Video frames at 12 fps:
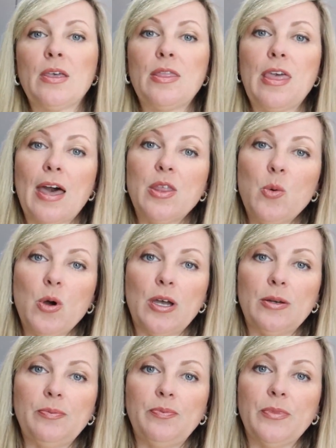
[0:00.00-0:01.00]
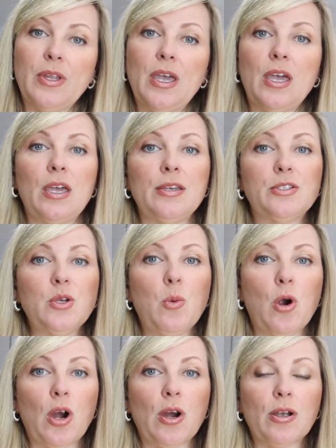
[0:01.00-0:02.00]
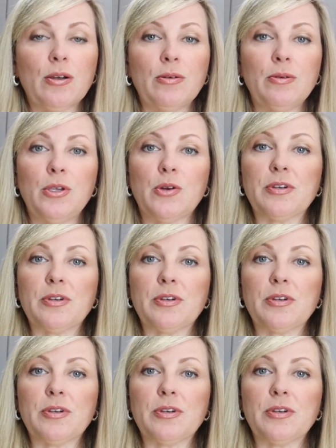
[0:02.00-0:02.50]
The other one is your work, your